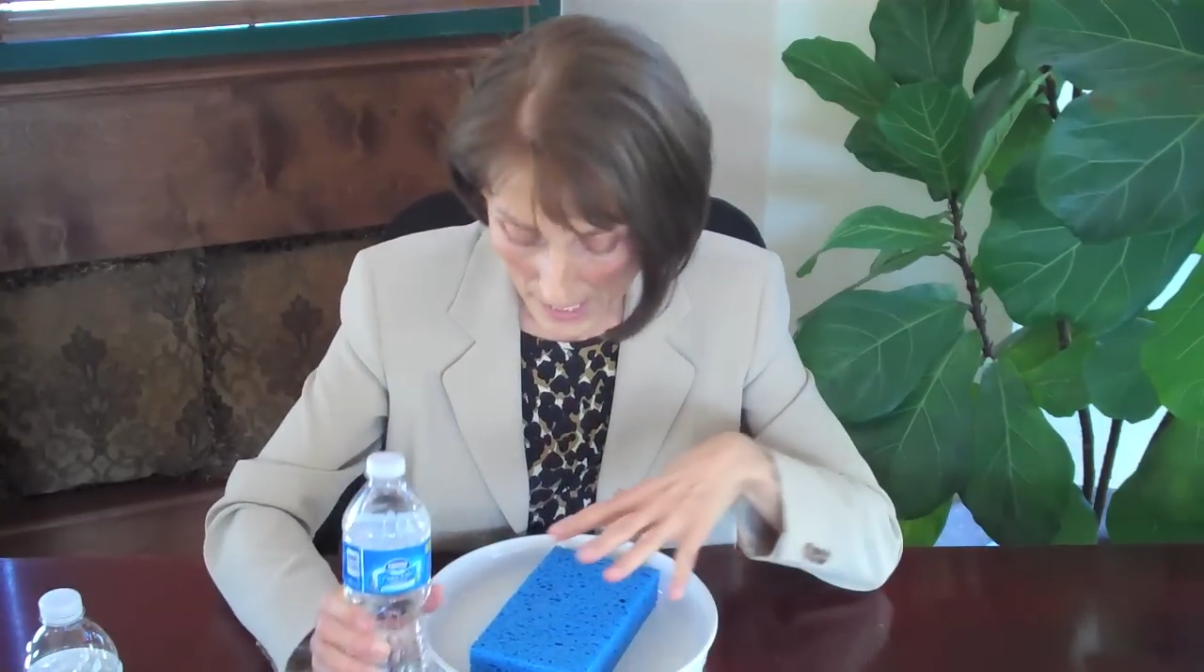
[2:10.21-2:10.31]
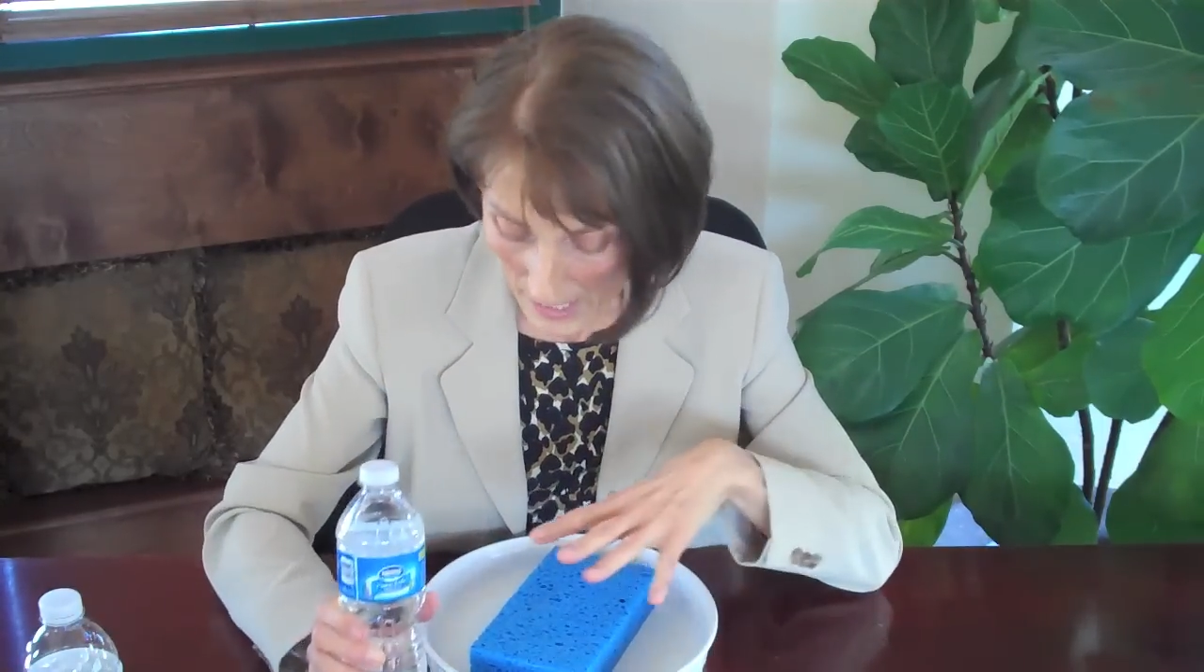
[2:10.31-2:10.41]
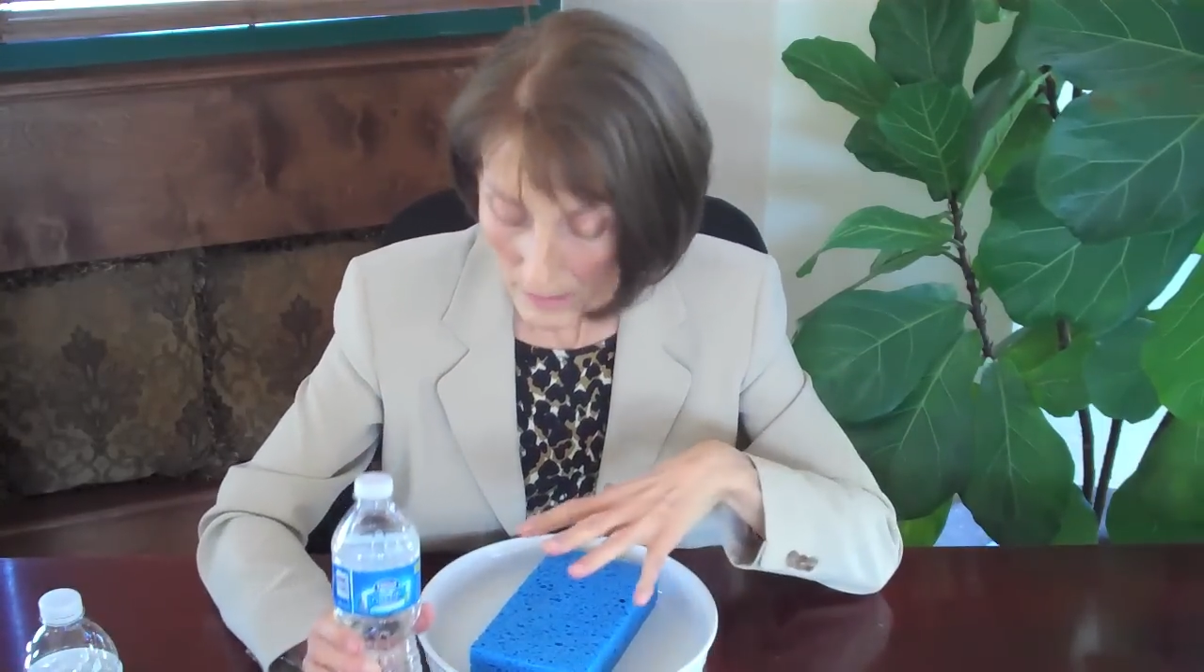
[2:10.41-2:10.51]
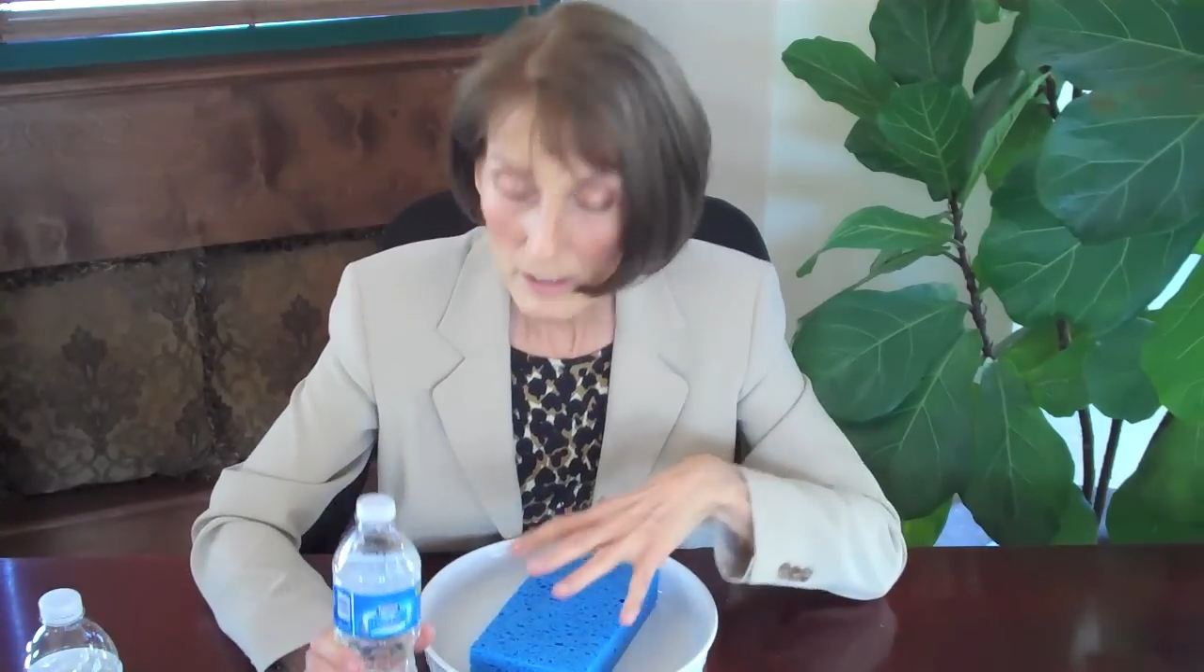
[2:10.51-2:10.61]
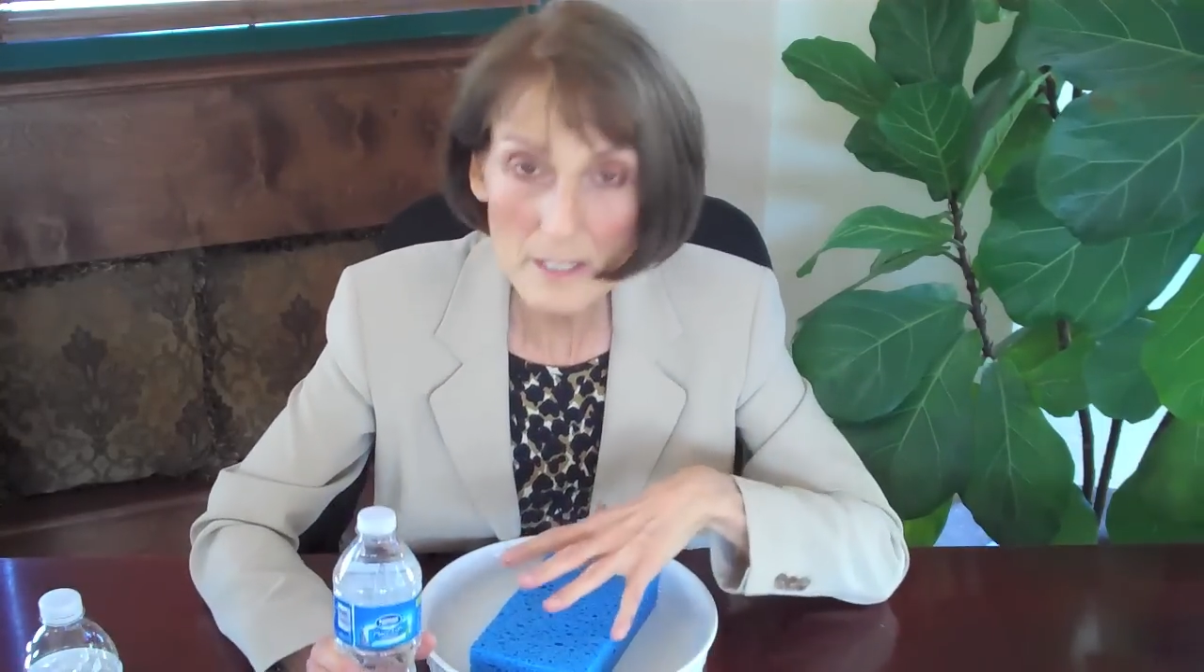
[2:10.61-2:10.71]

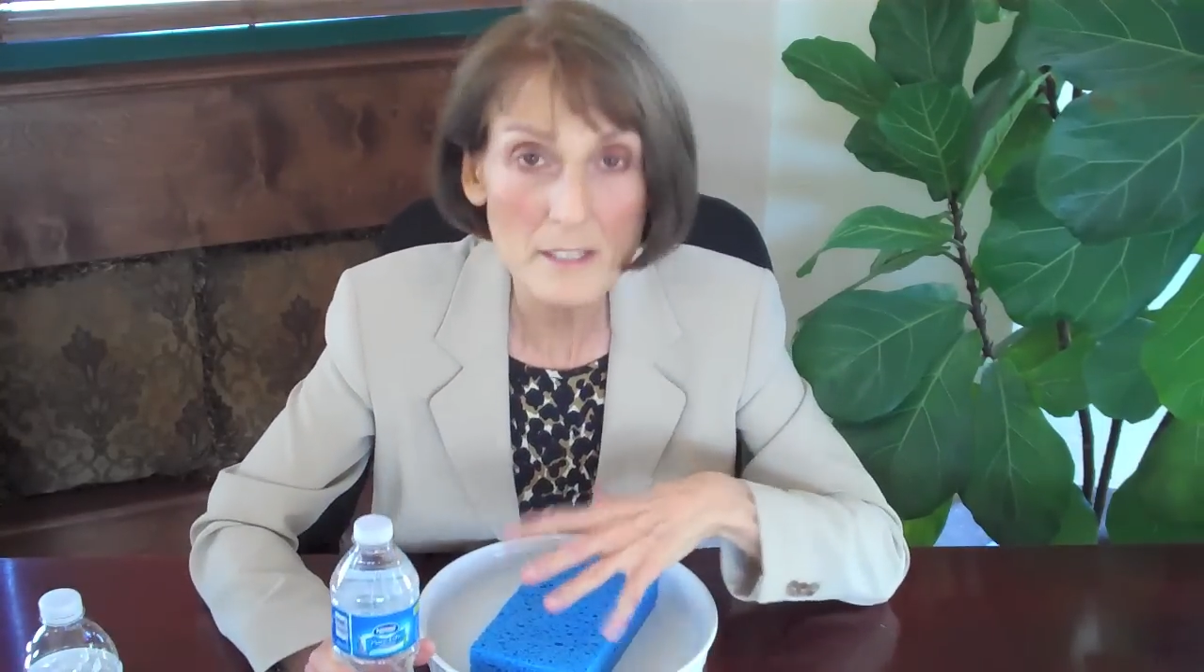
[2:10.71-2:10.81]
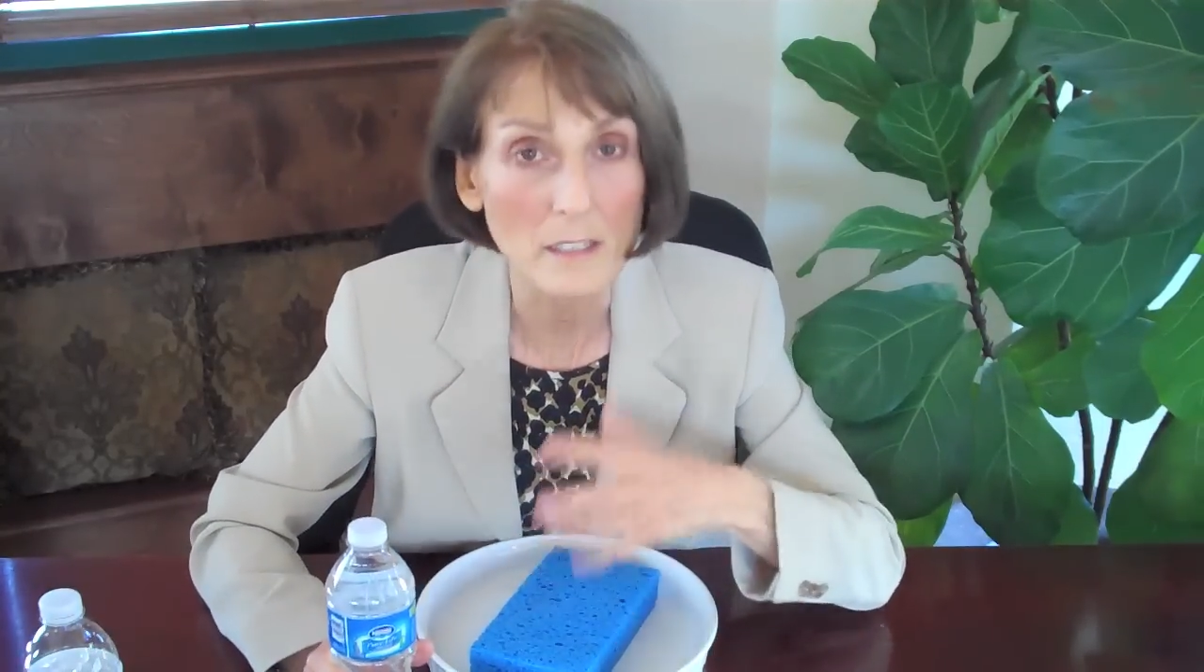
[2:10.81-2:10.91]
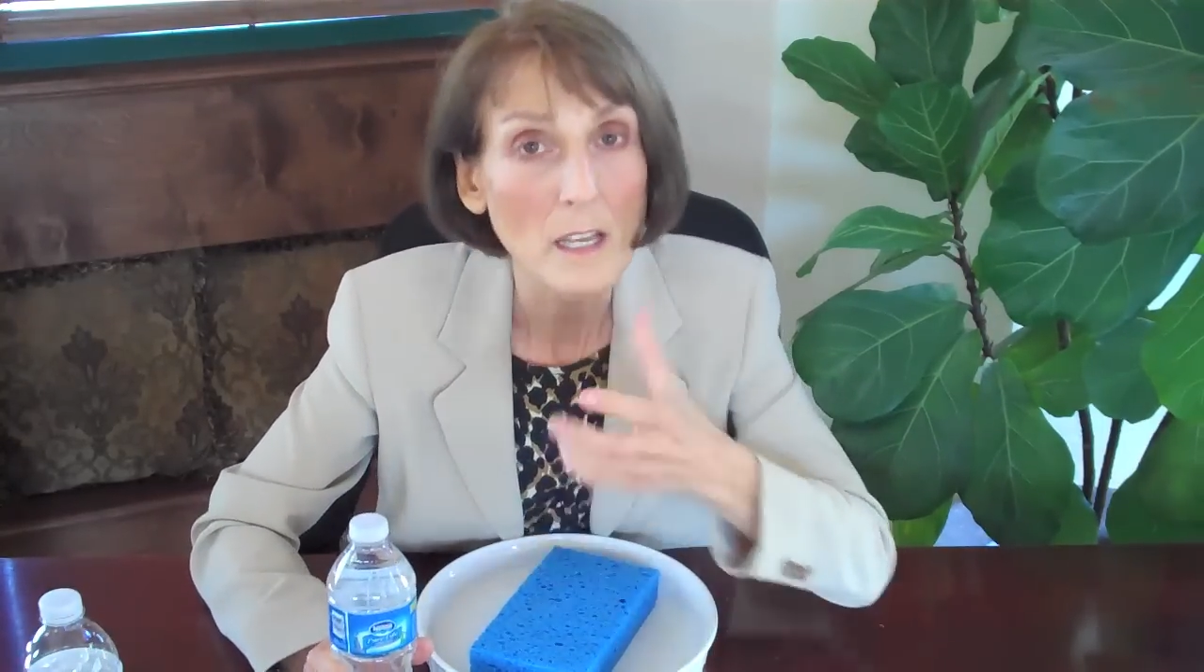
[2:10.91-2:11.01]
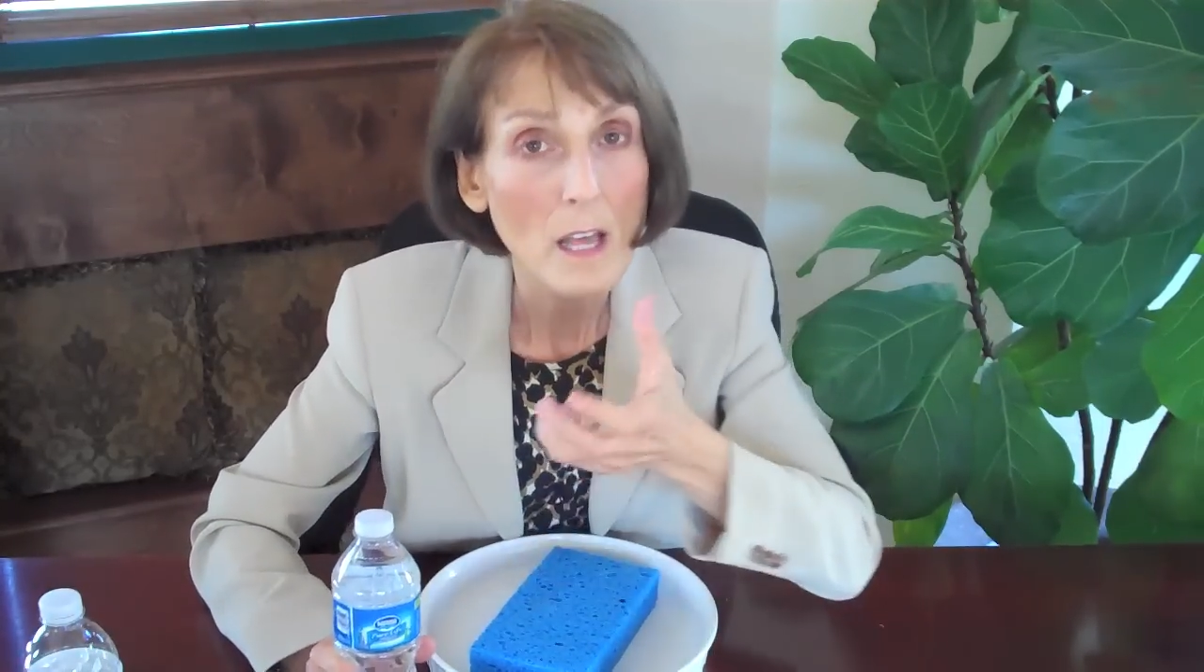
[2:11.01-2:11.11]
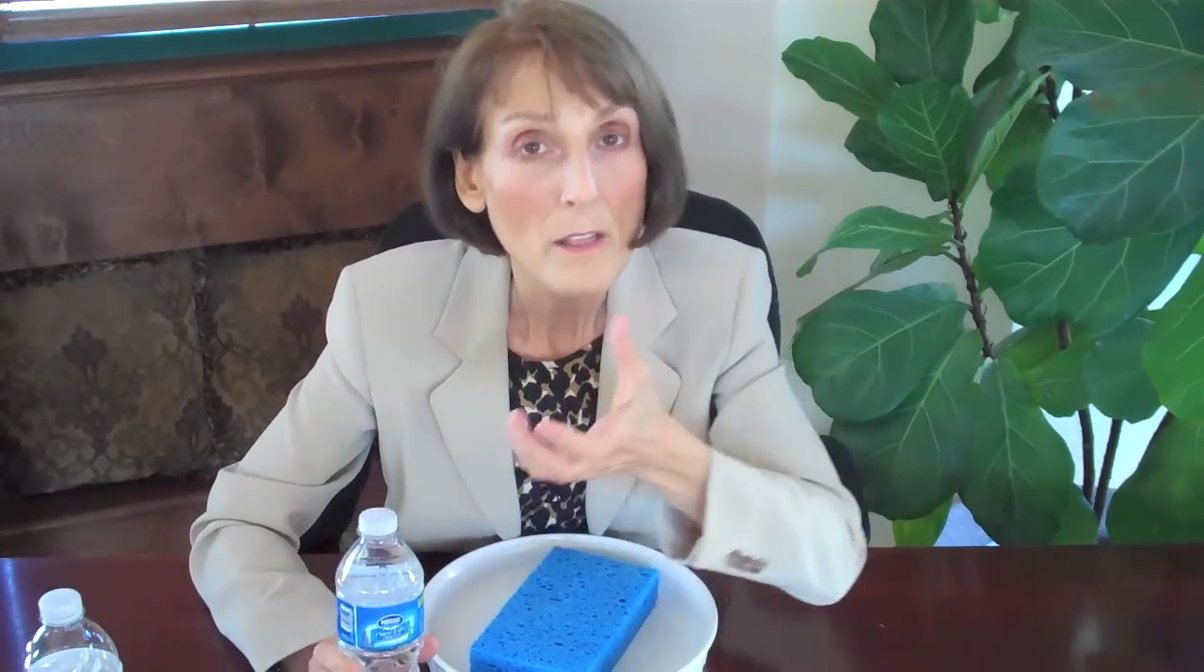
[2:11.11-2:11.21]
And listen,
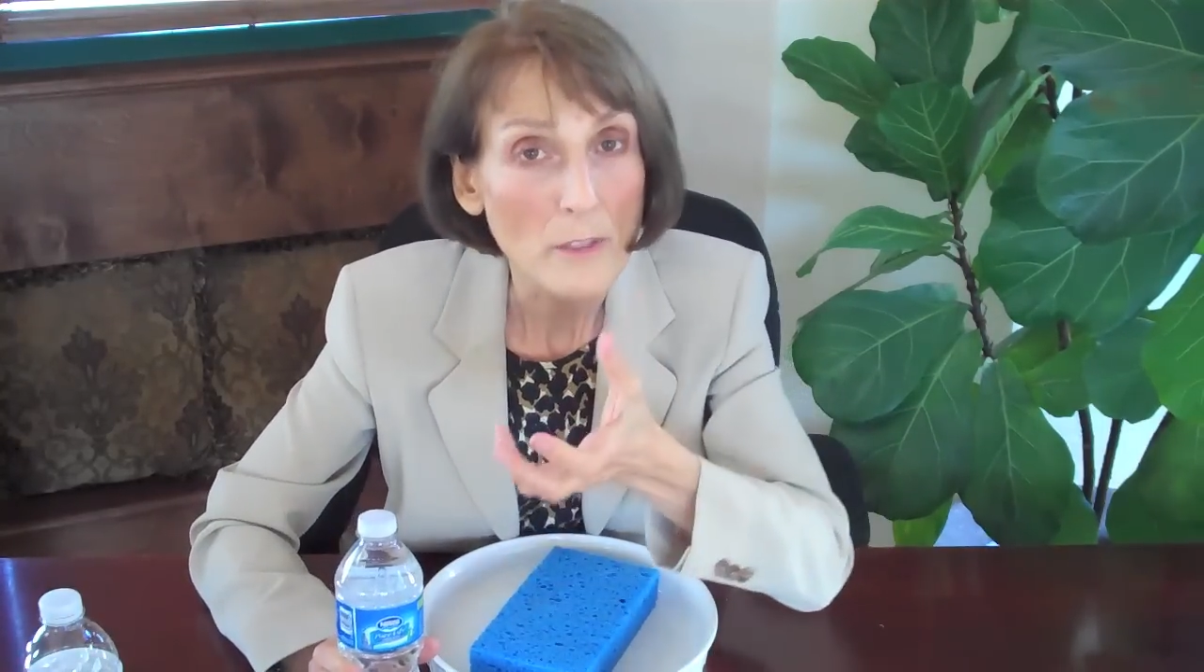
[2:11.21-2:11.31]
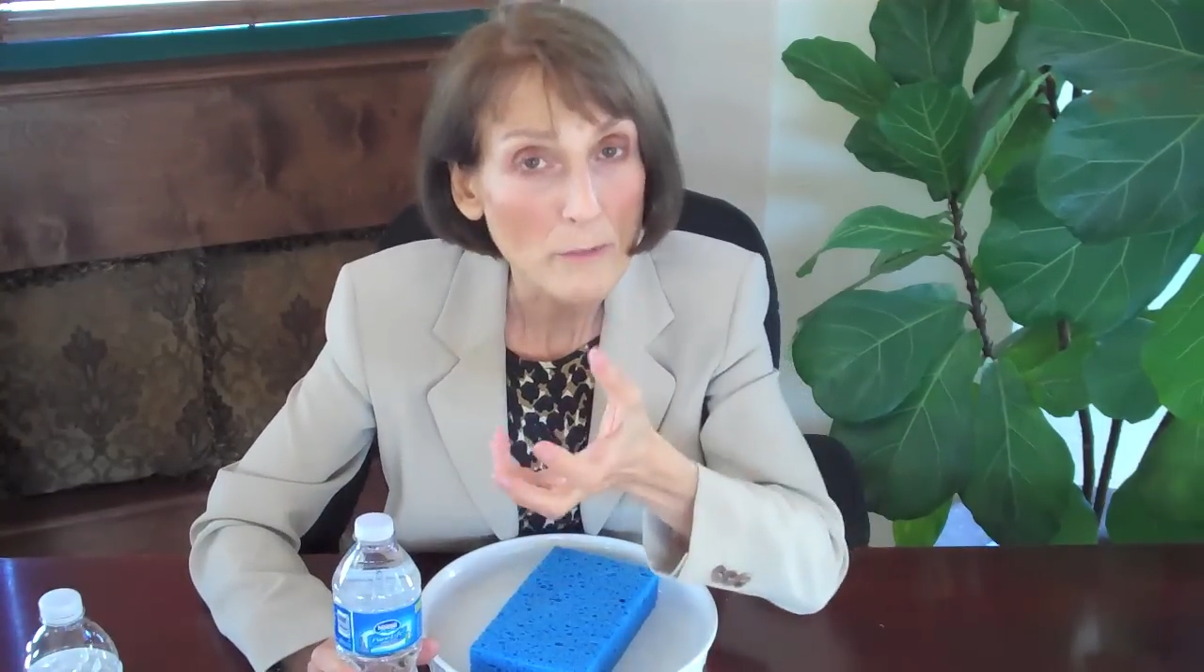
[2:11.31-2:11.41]
the